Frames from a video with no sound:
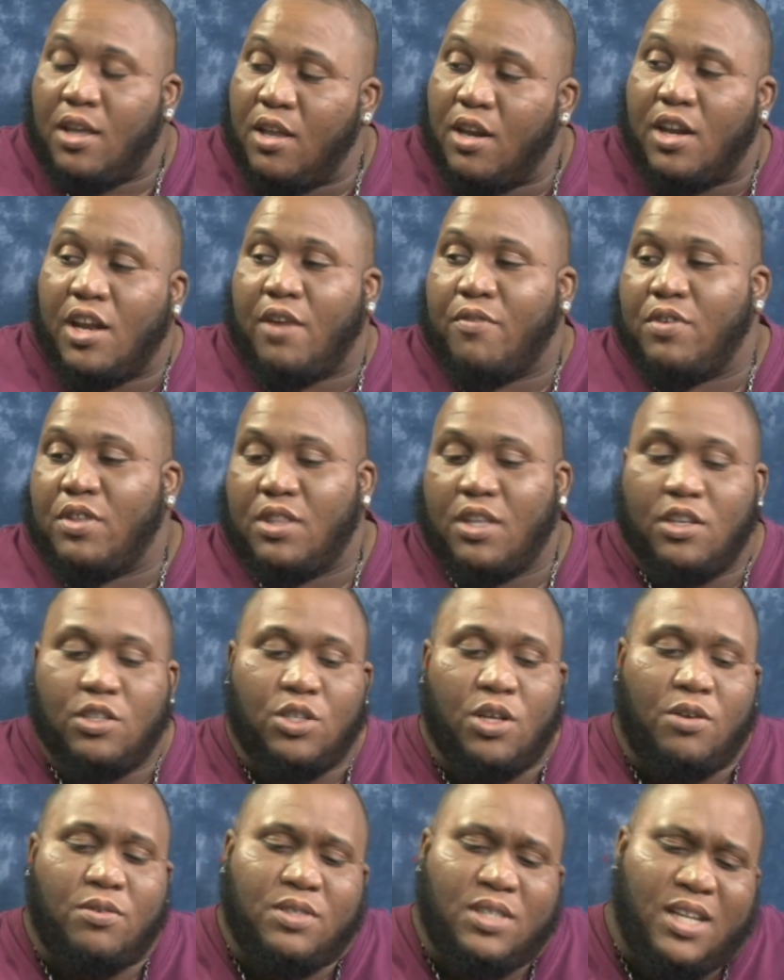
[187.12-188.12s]
and everything.
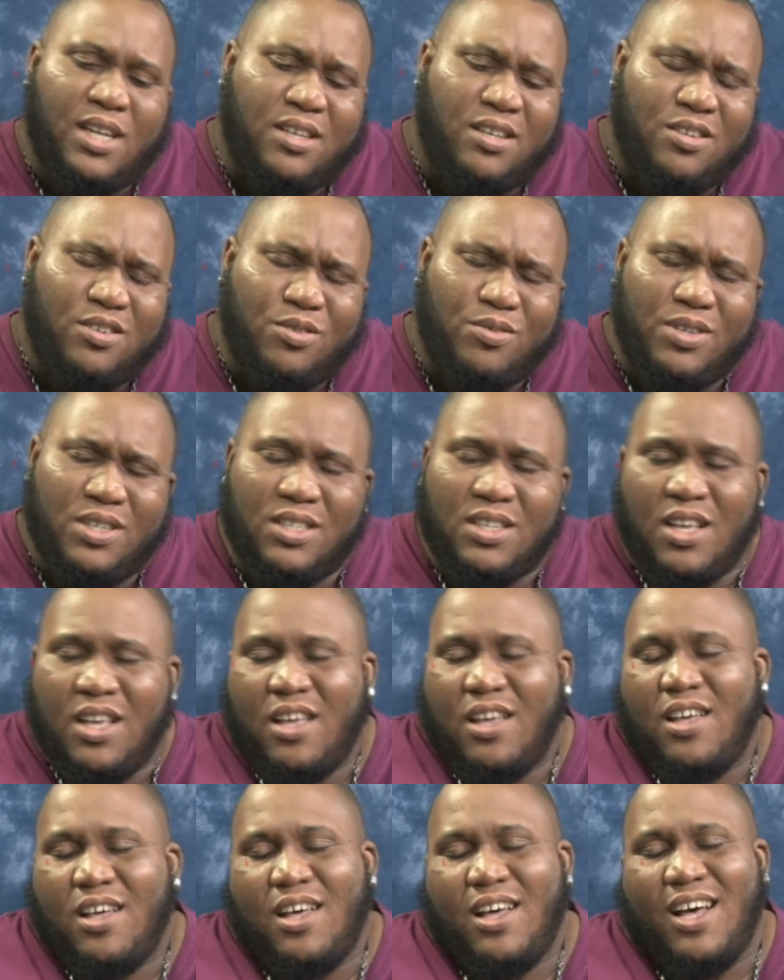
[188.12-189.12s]
So I was like, you know what?
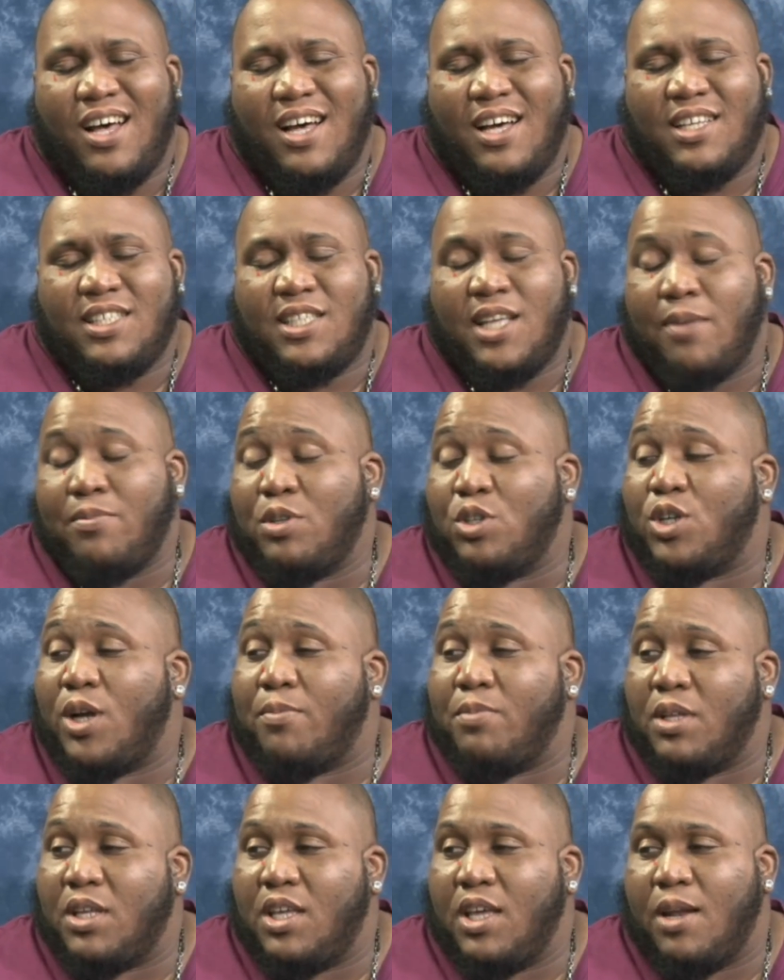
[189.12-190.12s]
It's time to
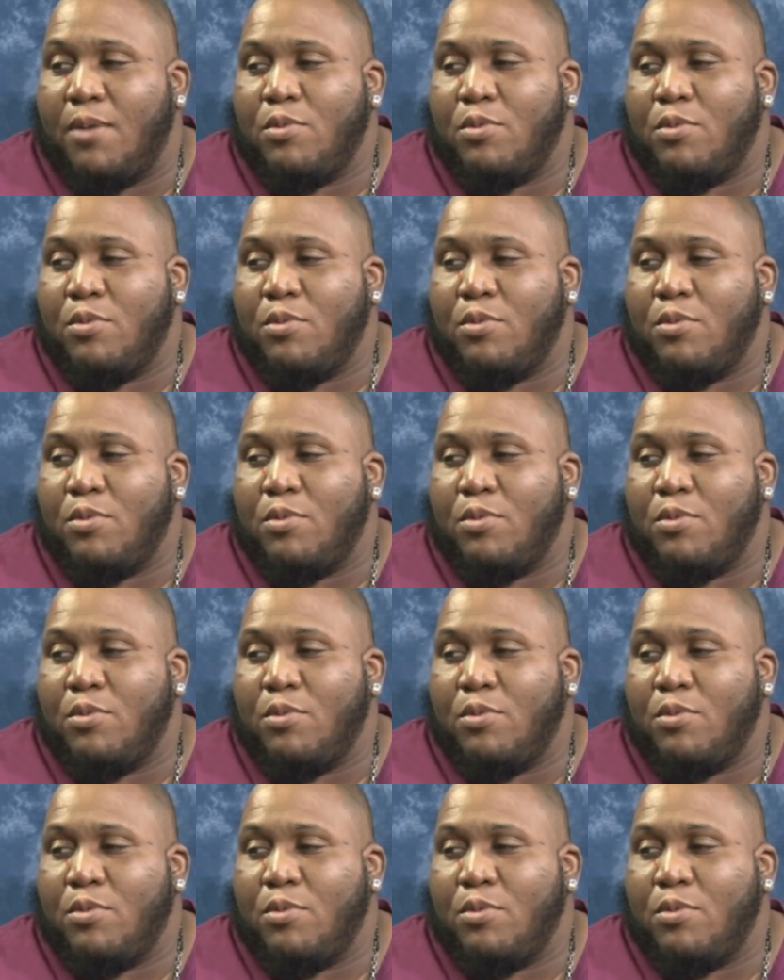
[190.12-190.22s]
drop the kid.